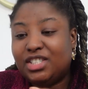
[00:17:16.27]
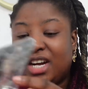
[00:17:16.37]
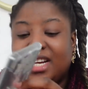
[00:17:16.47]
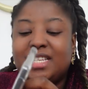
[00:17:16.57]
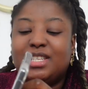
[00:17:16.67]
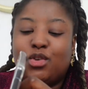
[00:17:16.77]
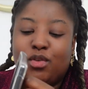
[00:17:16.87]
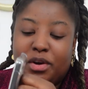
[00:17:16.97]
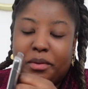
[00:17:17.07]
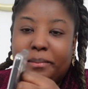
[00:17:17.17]
Jack is
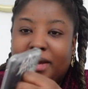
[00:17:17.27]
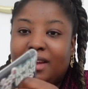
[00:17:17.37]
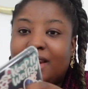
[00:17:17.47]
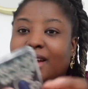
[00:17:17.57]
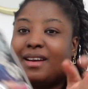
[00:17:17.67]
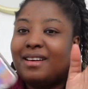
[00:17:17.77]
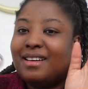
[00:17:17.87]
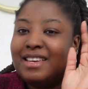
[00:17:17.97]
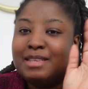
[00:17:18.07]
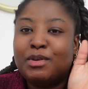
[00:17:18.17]
growing on me. Like
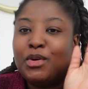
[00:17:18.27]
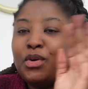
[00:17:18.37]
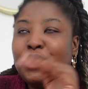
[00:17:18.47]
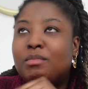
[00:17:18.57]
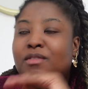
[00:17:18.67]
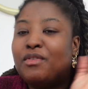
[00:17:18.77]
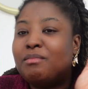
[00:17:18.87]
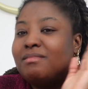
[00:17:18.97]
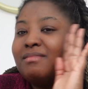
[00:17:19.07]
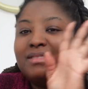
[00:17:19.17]
he's been growing on me
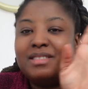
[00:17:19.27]
from